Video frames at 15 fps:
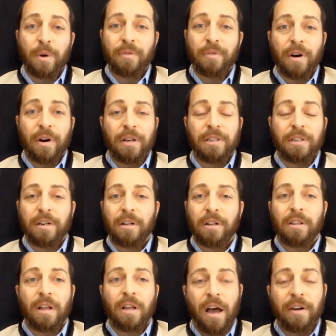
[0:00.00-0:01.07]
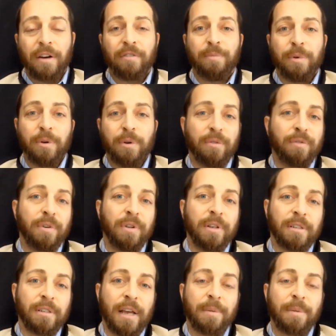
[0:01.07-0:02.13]
We've already seen a lot of beautiful
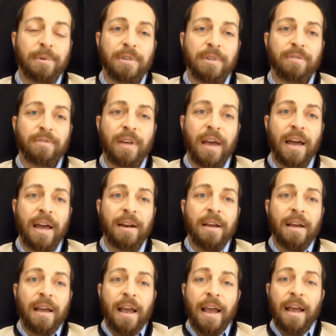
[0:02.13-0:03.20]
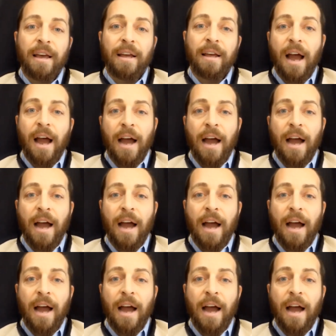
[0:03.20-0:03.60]
examples of that. And